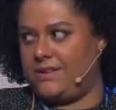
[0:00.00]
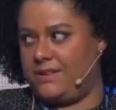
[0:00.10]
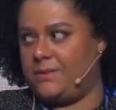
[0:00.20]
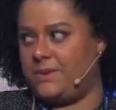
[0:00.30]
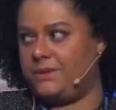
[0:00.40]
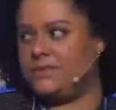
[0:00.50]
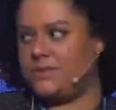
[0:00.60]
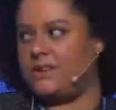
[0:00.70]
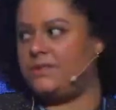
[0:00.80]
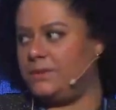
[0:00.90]
I will
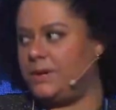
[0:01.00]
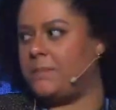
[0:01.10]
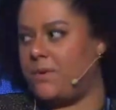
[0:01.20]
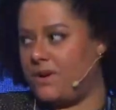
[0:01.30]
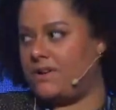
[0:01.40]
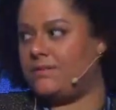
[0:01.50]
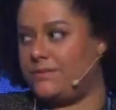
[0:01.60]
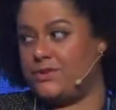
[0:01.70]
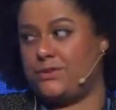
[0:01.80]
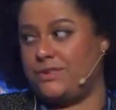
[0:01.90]
try to learn more,
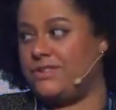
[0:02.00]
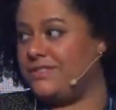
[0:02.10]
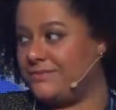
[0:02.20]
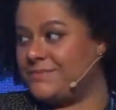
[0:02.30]
for sure.